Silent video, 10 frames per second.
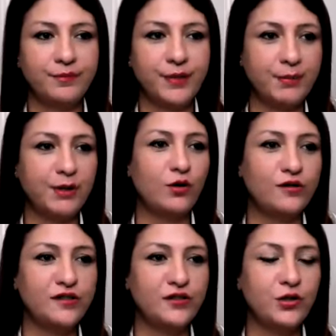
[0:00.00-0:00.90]
people
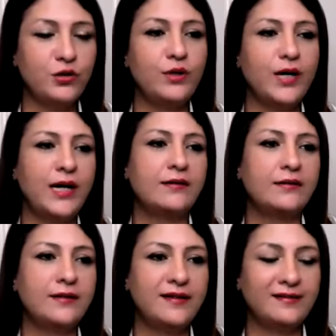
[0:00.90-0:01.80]
closest to you
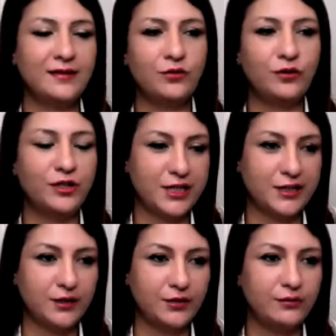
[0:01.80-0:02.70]
another reason to
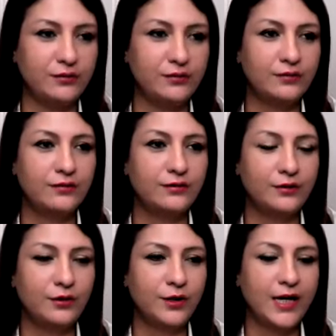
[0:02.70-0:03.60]
reject you.
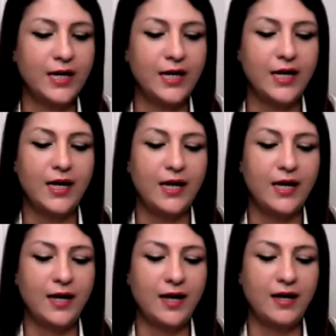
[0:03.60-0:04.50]
Okay,
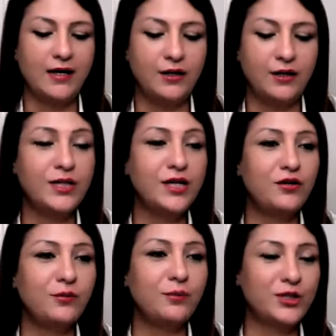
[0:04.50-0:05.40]
you
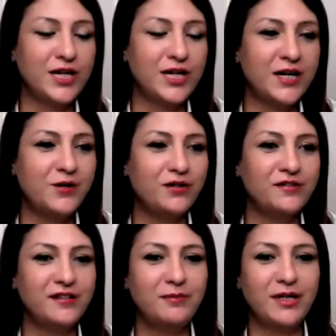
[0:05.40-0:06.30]
think you're protecting
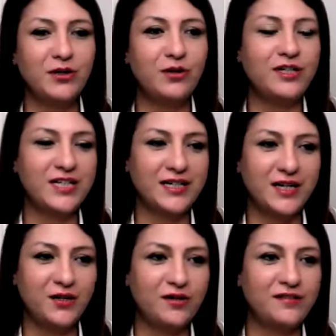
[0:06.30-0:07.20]
yourself, but you're
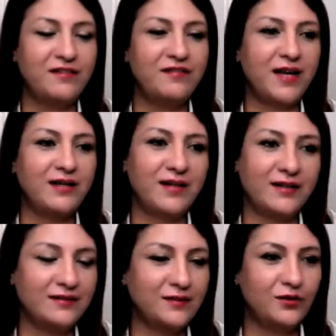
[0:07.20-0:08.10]
rejecting yourself, and
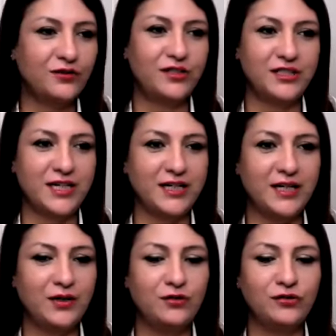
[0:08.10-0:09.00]
others also
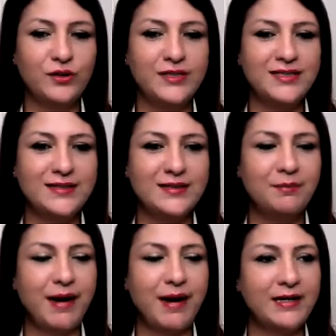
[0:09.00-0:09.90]
rejecting you. So it's just a
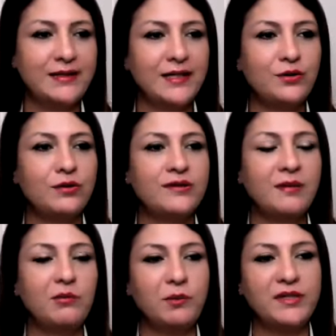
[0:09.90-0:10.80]
pattern that you
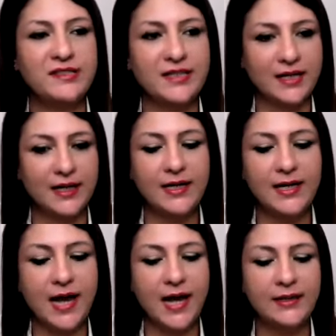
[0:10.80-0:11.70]
seem to be stuck in,
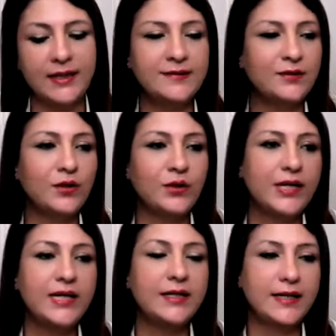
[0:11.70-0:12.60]
and that's not
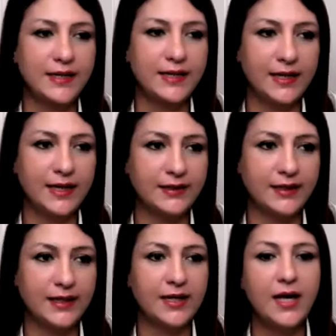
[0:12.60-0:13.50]
really creating
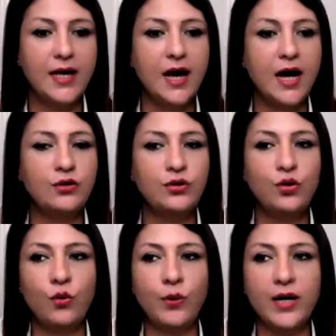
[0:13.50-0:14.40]
anything. How to
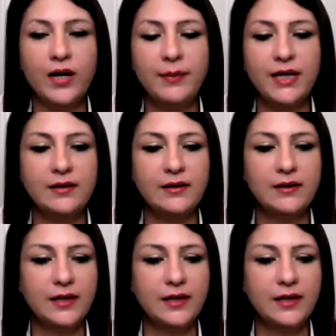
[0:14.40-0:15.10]
overcome it?